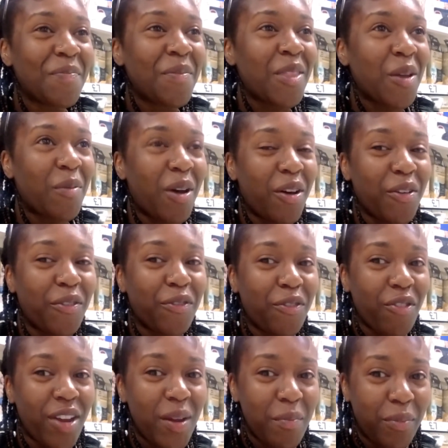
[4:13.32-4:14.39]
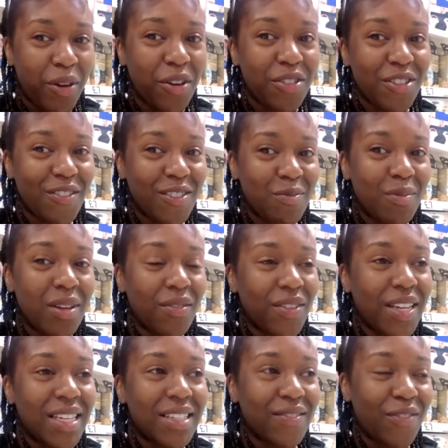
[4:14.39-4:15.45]
well 3 bottles of
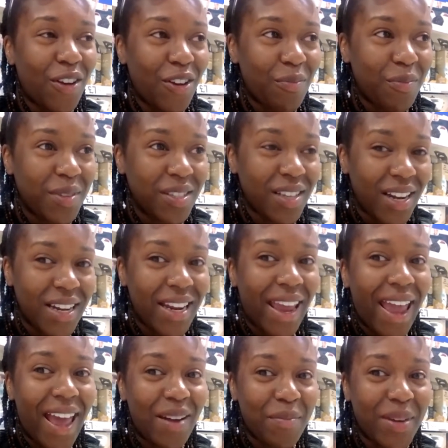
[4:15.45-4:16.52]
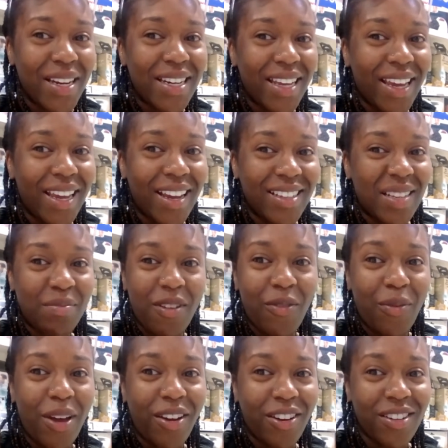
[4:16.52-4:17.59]
smoothies on Sunday and Monday because I'm off
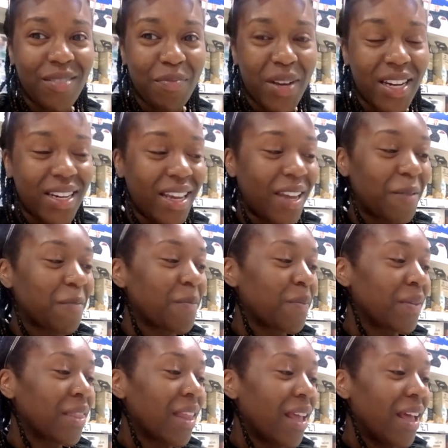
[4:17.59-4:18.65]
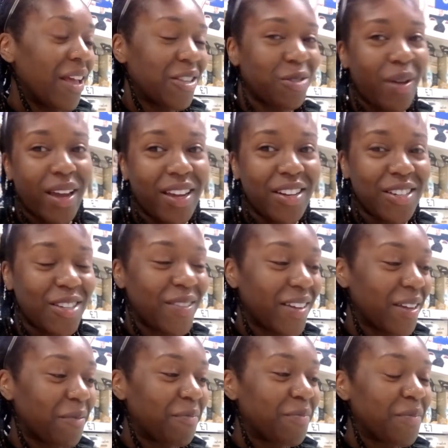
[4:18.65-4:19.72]
work on Monday, so I can do it.
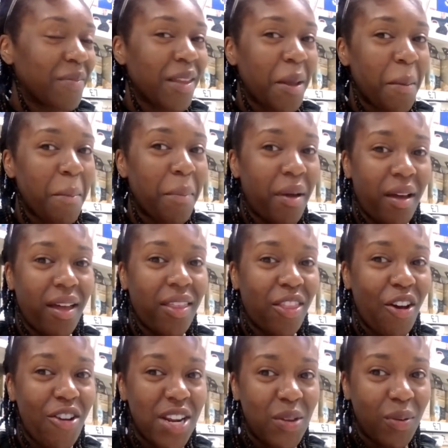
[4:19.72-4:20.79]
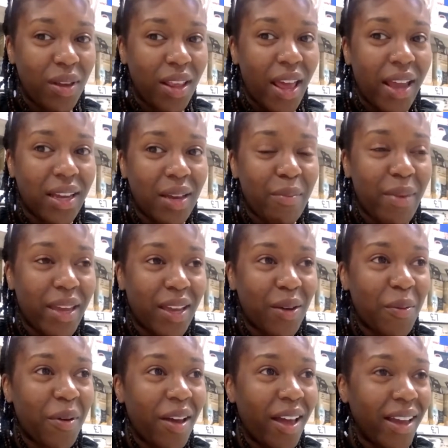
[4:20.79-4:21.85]
But the only way that I can make it
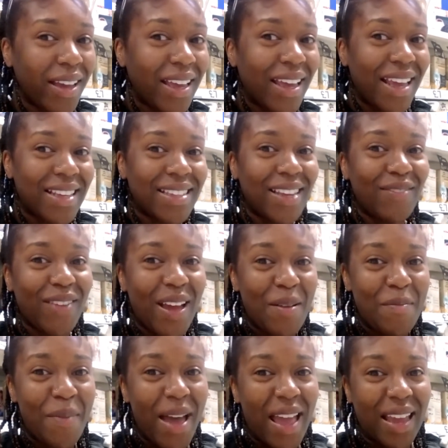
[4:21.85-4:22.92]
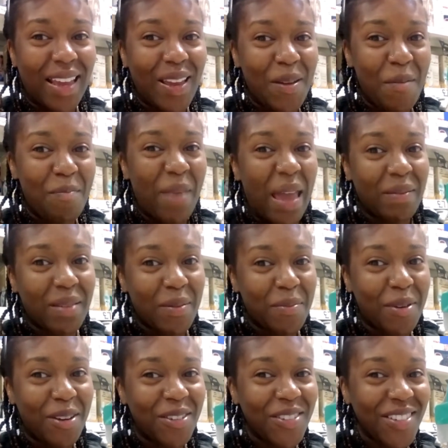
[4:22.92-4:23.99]
work is if I buy baby
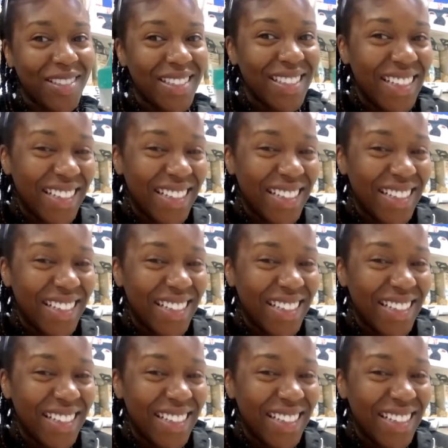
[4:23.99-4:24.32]
bottles